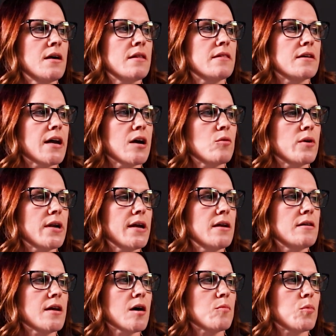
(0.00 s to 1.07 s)
then I would
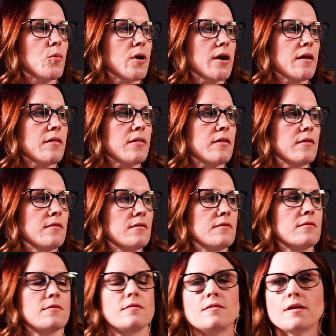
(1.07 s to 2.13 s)
end up with
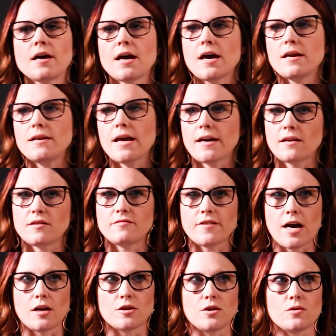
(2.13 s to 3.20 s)
a negative
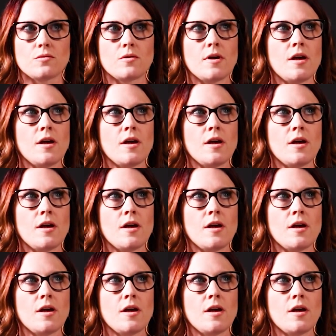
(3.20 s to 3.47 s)
value.